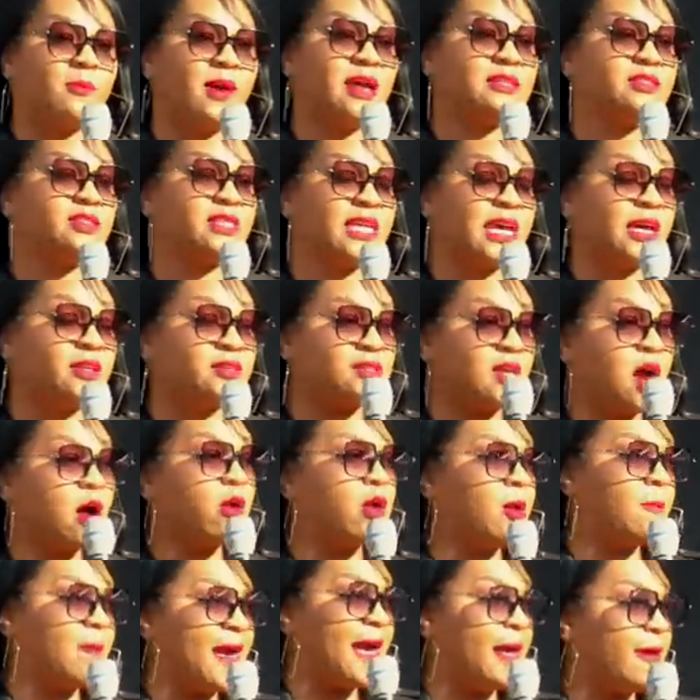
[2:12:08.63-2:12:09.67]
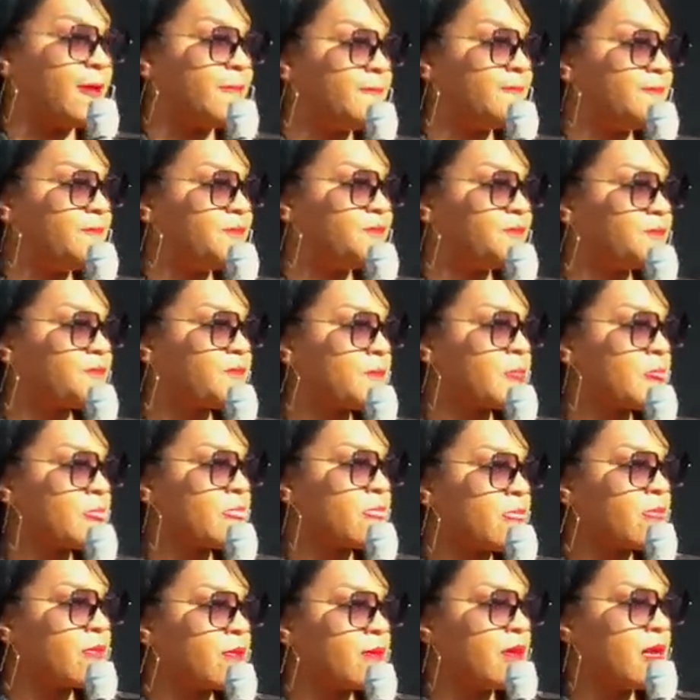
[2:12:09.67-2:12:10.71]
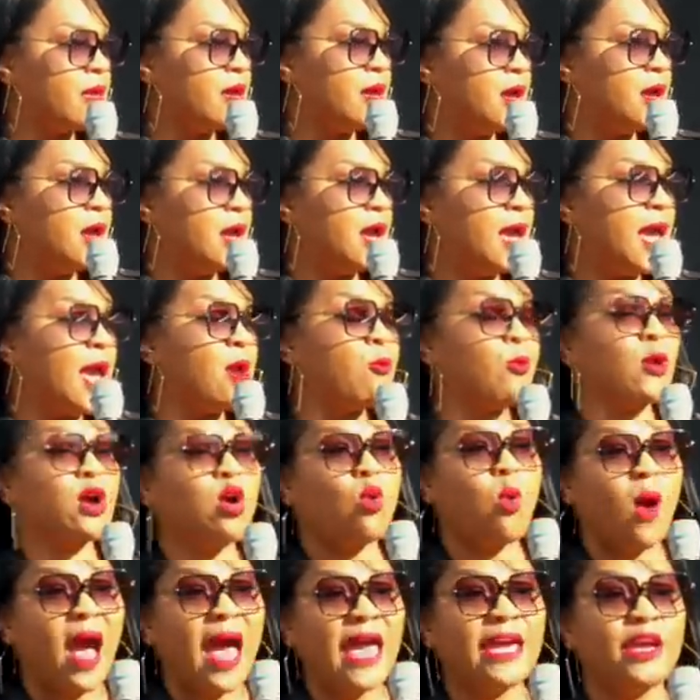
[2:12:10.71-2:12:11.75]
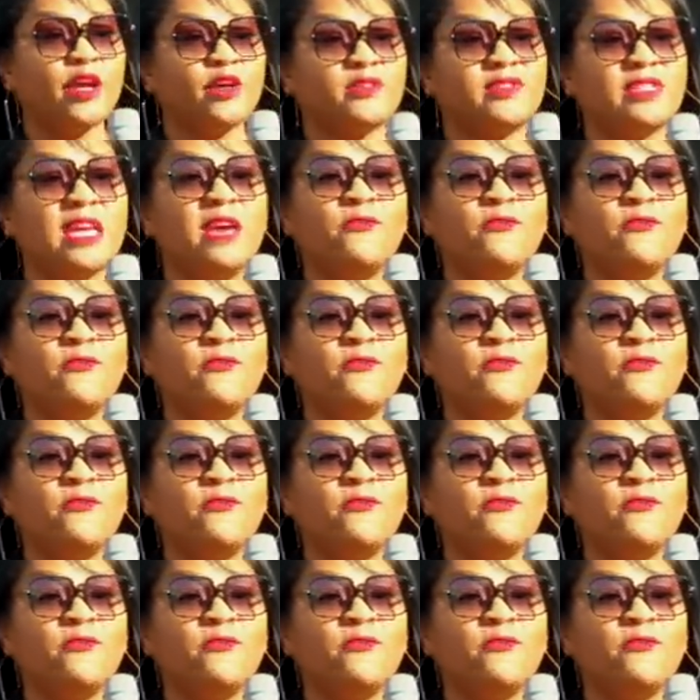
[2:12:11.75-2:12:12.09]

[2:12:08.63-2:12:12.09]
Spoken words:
Marcel talk about. It requires,